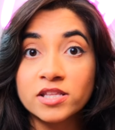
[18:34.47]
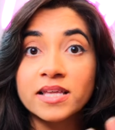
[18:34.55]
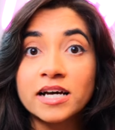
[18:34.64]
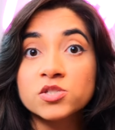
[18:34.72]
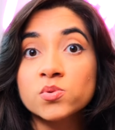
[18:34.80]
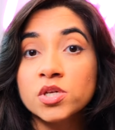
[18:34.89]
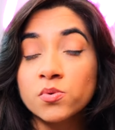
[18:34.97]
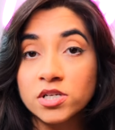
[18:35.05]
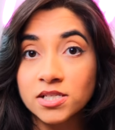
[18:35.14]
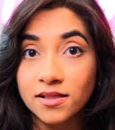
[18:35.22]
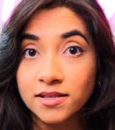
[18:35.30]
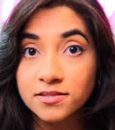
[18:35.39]
And that's when you
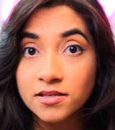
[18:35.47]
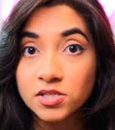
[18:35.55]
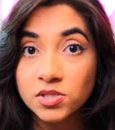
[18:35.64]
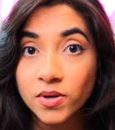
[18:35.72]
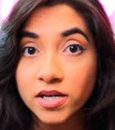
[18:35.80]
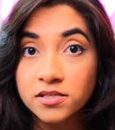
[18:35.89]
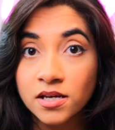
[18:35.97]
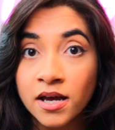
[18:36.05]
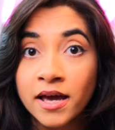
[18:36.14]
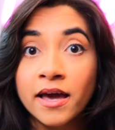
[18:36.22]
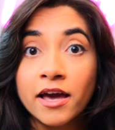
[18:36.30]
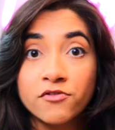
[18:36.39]
want to listen to it.
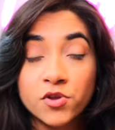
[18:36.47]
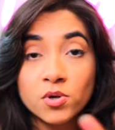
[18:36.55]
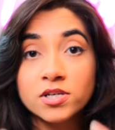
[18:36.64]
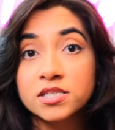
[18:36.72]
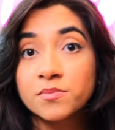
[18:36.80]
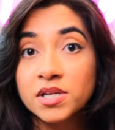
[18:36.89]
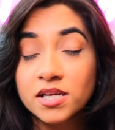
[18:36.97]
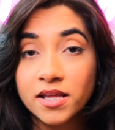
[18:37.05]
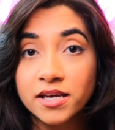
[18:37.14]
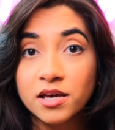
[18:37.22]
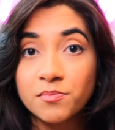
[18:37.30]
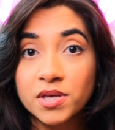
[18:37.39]
If you are somebody
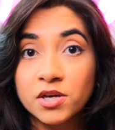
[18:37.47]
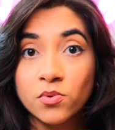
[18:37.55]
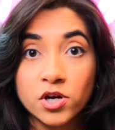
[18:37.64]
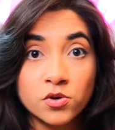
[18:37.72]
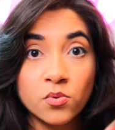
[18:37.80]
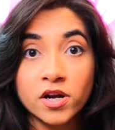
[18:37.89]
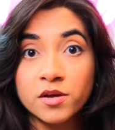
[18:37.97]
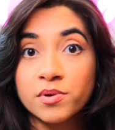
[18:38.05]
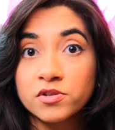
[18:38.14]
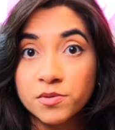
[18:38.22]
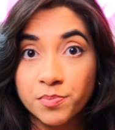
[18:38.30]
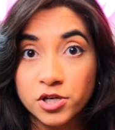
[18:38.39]
like me where you want to
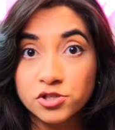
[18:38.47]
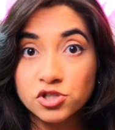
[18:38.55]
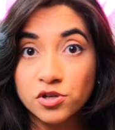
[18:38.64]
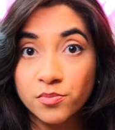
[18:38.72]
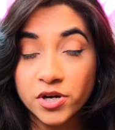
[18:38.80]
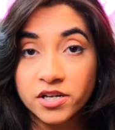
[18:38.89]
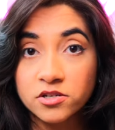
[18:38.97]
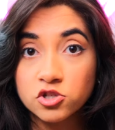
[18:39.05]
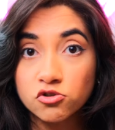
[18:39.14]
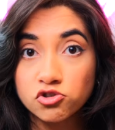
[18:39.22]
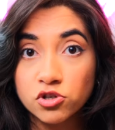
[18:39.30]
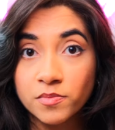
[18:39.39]
build a personal brand on
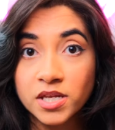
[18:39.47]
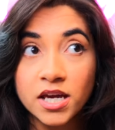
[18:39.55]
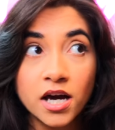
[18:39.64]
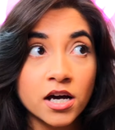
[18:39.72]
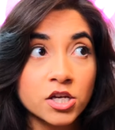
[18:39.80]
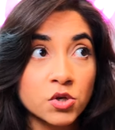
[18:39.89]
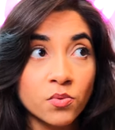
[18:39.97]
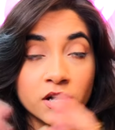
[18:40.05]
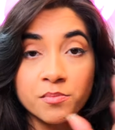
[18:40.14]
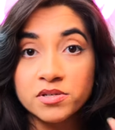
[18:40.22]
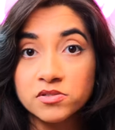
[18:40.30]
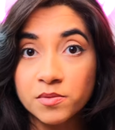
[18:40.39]
social media, you want
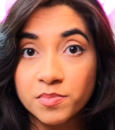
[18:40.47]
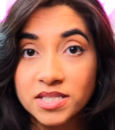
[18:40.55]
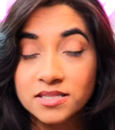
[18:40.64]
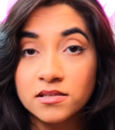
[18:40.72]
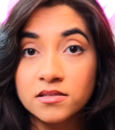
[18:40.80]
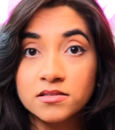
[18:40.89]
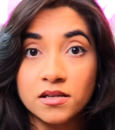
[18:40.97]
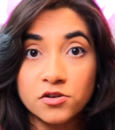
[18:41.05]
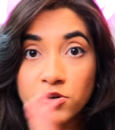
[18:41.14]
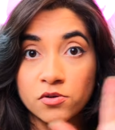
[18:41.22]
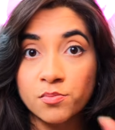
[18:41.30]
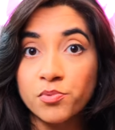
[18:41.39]
to build a business, sell
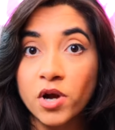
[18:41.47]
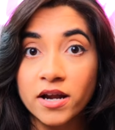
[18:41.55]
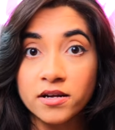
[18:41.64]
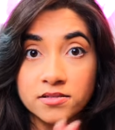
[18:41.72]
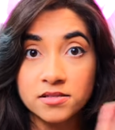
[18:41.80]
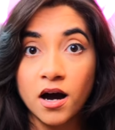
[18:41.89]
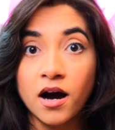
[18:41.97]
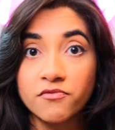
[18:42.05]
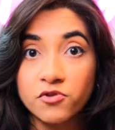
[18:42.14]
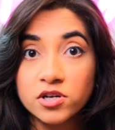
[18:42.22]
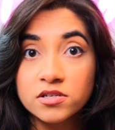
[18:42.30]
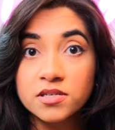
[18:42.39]
your own products and
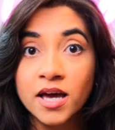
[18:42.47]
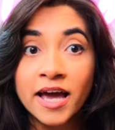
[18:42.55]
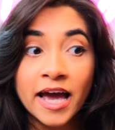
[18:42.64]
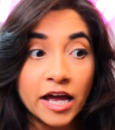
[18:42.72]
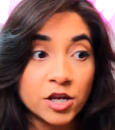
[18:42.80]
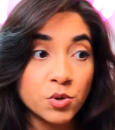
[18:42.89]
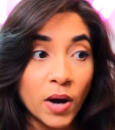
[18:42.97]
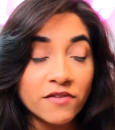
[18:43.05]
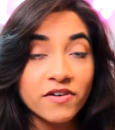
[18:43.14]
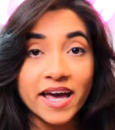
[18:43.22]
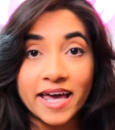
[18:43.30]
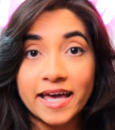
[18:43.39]
offers, and you have
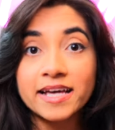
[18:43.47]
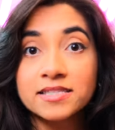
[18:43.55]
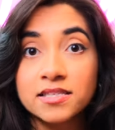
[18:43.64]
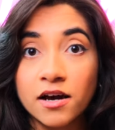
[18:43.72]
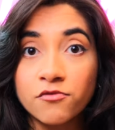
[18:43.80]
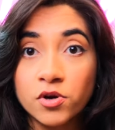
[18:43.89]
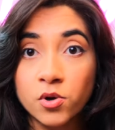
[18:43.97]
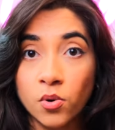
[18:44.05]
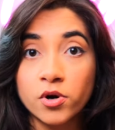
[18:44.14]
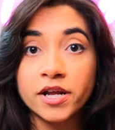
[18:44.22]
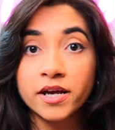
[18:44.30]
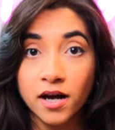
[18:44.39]
a hit of
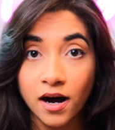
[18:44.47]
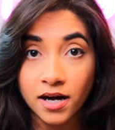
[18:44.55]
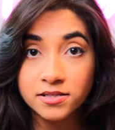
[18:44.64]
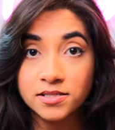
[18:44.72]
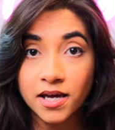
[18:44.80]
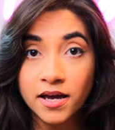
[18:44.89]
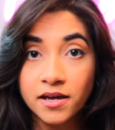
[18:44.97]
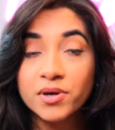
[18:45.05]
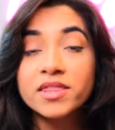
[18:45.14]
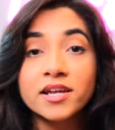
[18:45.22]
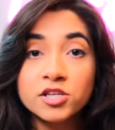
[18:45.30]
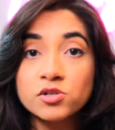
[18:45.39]
recording content,
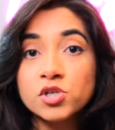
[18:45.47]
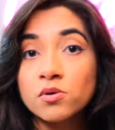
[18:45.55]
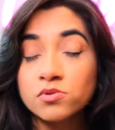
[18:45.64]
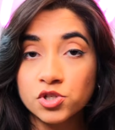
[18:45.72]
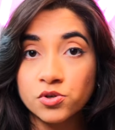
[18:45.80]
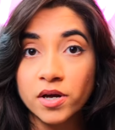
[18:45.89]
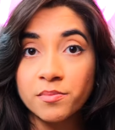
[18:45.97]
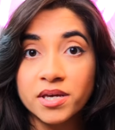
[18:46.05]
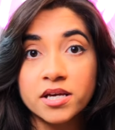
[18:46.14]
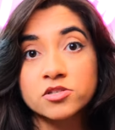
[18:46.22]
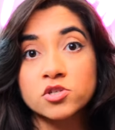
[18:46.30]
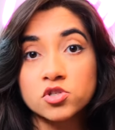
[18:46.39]
but then you don't do it
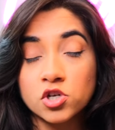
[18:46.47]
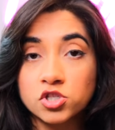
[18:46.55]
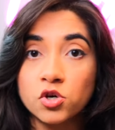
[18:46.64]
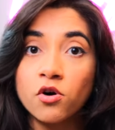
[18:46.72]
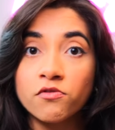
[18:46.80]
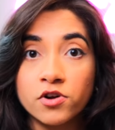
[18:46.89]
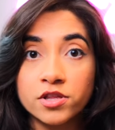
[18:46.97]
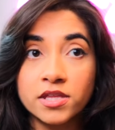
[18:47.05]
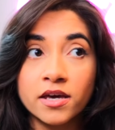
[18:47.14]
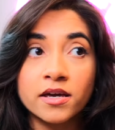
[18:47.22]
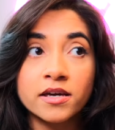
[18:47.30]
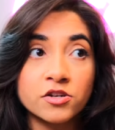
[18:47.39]
because you start to
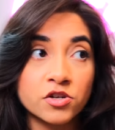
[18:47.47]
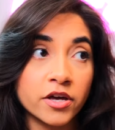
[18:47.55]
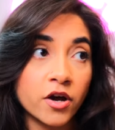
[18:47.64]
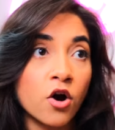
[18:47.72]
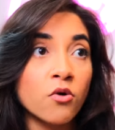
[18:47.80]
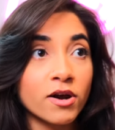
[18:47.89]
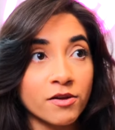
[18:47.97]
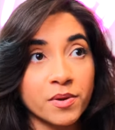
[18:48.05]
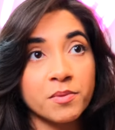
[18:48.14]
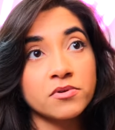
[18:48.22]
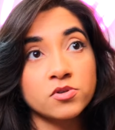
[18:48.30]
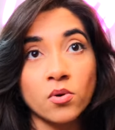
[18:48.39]
overthink and you're like, oh, what if
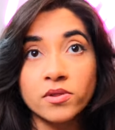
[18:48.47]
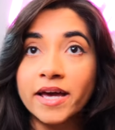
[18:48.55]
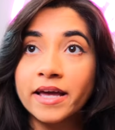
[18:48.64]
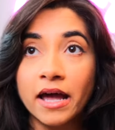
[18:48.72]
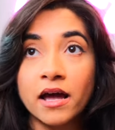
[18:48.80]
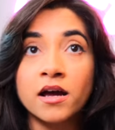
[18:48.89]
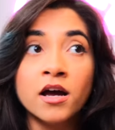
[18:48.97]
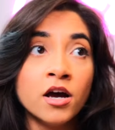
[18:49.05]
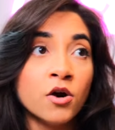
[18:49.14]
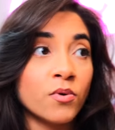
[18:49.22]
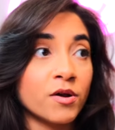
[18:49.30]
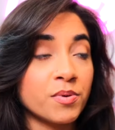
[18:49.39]
people don't like it?
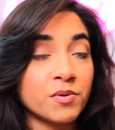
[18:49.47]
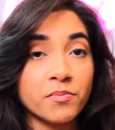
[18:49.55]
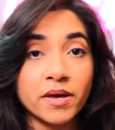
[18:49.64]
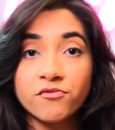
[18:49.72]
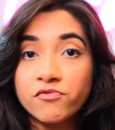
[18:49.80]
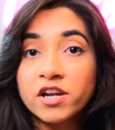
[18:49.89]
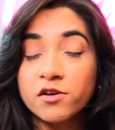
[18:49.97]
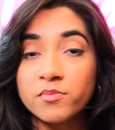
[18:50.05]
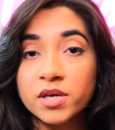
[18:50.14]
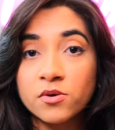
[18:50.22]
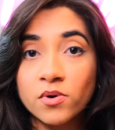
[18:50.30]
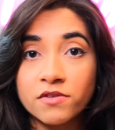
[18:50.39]
What if people make fun of
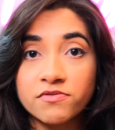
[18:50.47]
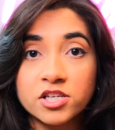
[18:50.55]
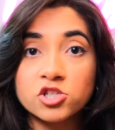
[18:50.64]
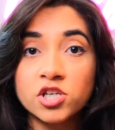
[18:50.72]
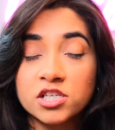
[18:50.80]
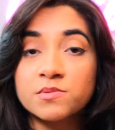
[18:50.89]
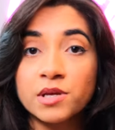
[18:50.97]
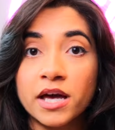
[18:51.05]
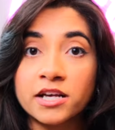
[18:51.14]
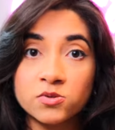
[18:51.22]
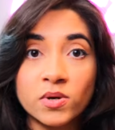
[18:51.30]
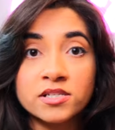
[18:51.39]
me? What if they judge me?
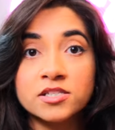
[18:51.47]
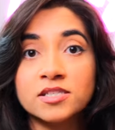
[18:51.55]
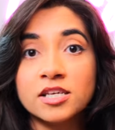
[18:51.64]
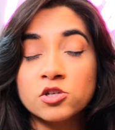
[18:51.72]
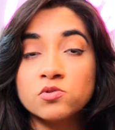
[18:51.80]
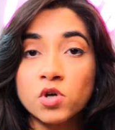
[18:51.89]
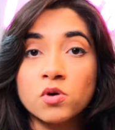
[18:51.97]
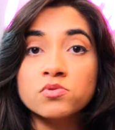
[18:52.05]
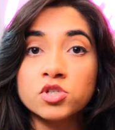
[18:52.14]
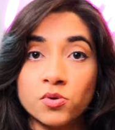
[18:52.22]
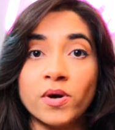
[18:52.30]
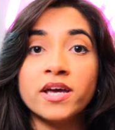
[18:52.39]
X, Y, and Z. Then you don't
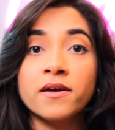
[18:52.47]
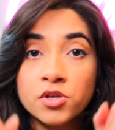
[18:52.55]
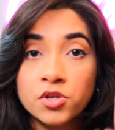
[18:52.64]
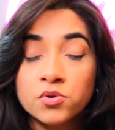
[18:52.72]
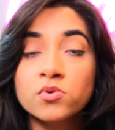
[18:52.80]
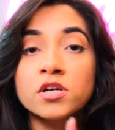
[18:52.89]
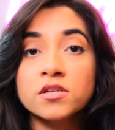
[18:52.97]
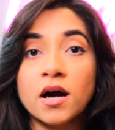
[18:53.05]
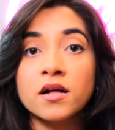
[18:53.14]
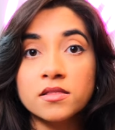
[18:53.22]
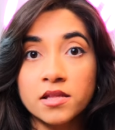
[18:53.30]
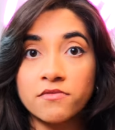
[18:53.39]
do it. You are
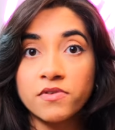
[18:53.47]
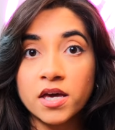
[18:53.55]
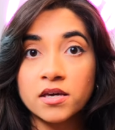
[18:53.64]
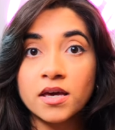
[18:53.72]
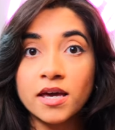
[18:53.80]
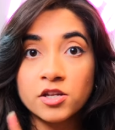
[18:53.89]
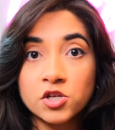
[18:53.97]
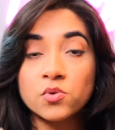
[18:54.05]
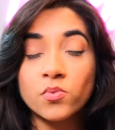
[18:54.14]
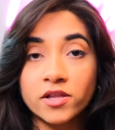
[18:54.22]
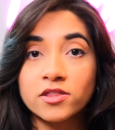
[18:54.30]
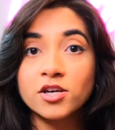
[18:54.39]
not living in your
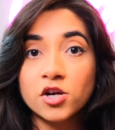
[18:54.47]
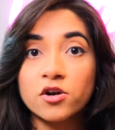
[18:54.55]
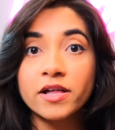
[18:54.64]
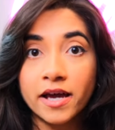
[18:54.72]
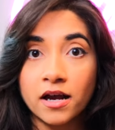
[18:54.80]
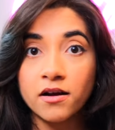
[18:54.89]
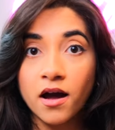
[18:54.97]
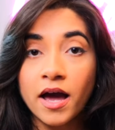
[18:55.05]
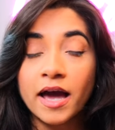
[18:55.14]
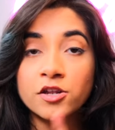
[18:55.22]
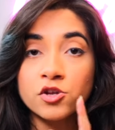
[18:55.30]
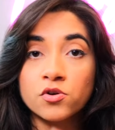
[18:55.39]
wealthy girl era
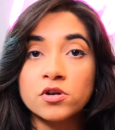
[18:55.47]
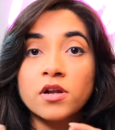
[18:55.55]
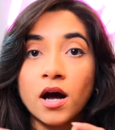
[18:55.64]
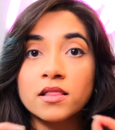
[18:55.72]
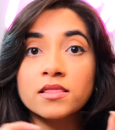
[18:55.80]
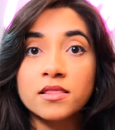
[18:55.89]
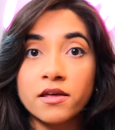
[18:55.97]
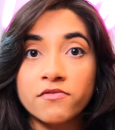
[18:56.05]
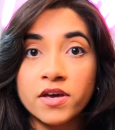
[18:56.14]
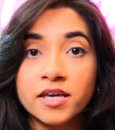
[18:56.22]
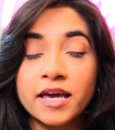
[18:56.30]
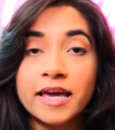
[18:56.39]
and you're not
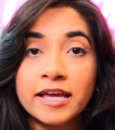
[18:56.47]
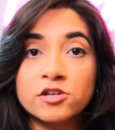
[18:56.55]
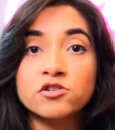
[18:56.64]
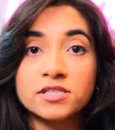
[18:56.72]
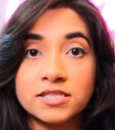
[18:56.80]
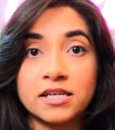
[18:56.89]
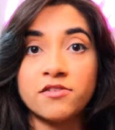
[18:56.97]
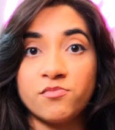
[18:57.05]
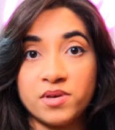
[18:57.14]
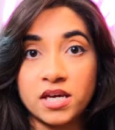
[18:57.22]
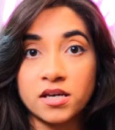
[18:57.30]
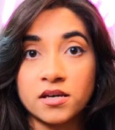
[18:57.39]
living in your state of
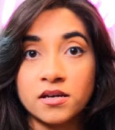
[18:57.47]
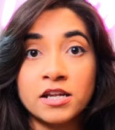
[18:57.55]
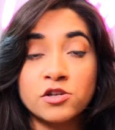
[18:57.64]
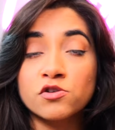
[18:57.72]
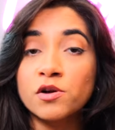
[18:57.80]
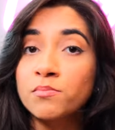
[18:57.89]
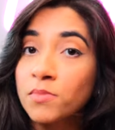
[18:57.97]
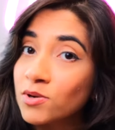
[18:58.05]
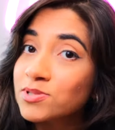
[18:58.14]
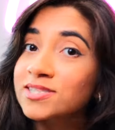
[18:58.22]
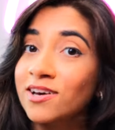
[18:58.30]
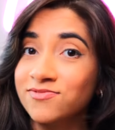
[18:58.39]
being. And you're
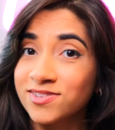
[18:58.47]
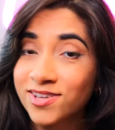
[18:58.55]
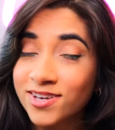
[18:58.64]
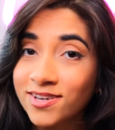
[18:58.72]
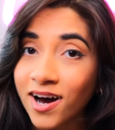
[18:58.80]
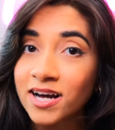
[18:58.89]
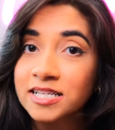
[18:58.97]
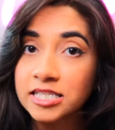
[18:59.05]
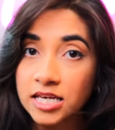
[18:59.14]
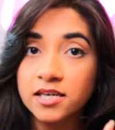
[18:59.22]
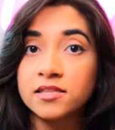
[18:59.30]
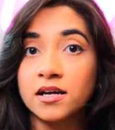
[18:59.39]
most definitely not
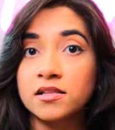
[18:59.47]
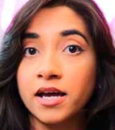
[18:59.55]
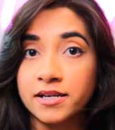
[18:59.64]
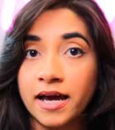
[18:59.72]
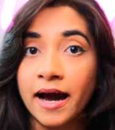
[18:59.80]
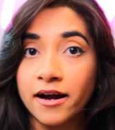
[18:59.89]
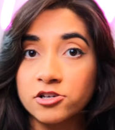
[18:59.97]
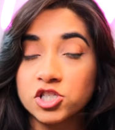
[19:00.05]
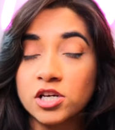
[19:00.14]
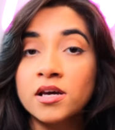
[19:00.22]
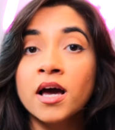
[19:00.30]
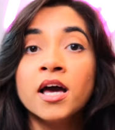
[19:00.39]
taking the aligned
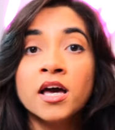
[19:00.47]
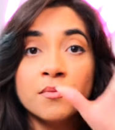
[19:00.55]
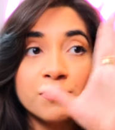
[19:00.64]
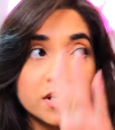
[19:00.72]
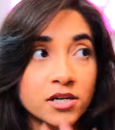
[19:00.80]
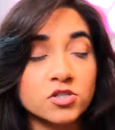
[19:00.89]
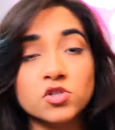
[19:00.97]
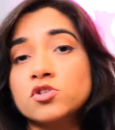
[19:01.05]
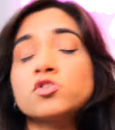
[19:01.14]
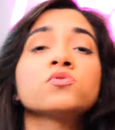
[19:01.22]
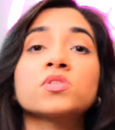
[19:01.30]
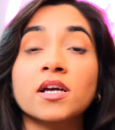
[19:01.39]
action because you're
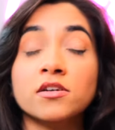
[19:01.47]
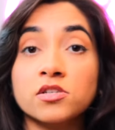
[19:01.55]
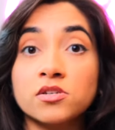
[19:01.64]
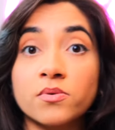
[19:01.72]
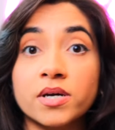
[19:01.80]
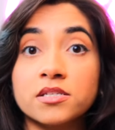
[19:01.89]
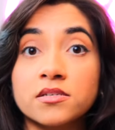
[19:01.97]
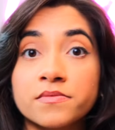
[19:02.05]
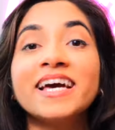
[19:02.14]
too scared to do it.